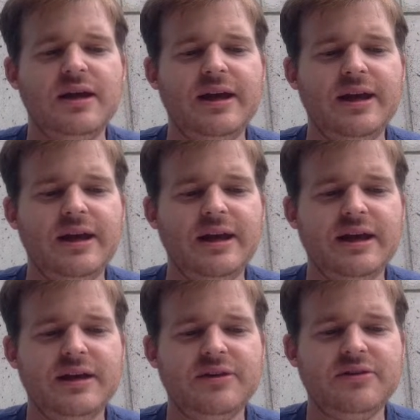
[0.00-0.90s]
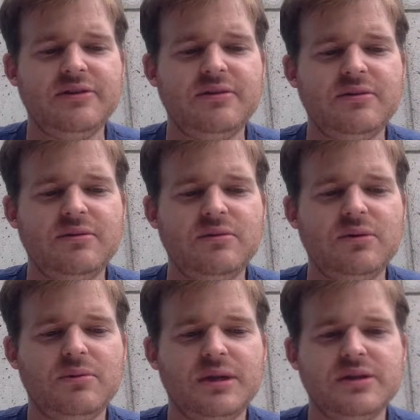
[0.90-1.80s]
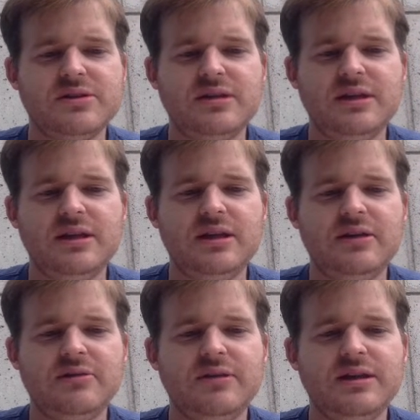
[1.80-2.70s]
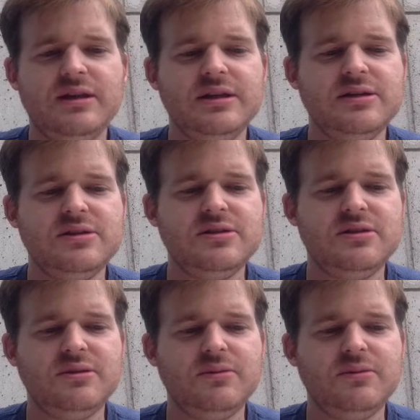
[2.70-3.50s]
And what we can see here is